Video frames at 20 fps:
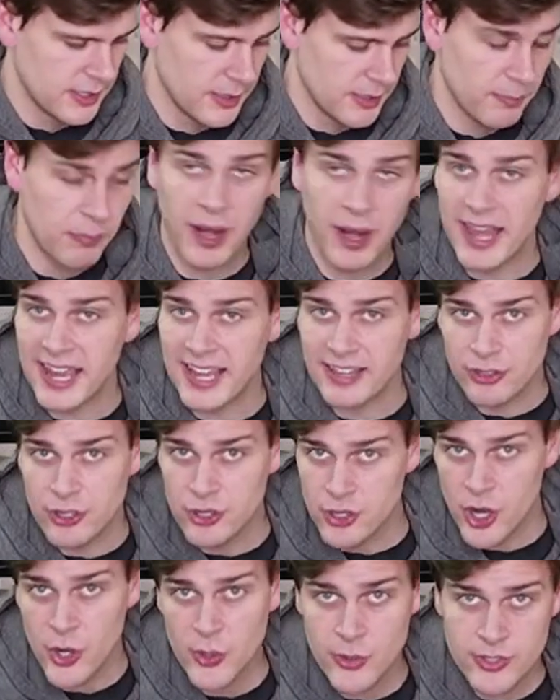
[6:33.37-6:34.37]
playing the
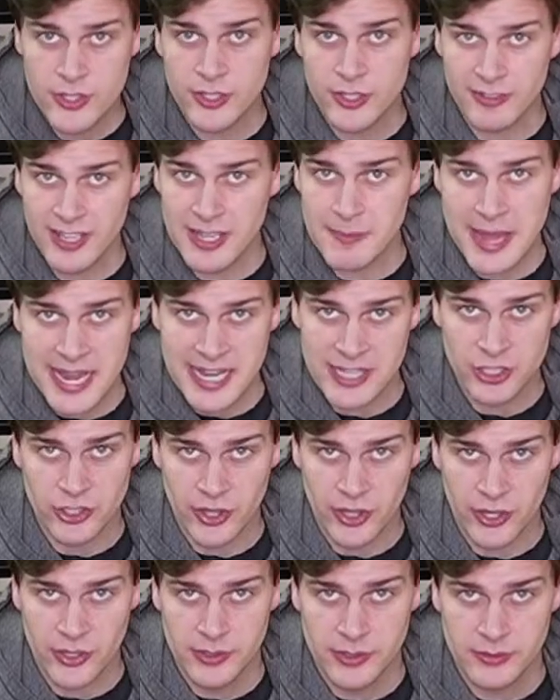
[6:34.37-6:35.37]
notes of E major
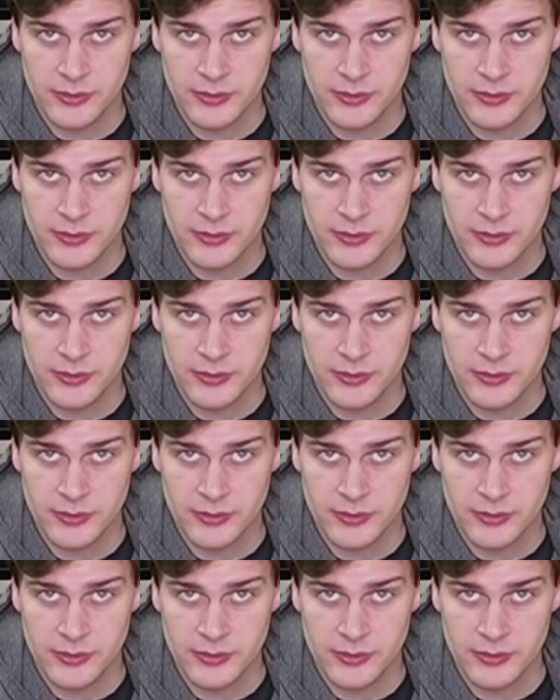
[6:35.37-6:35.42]
though.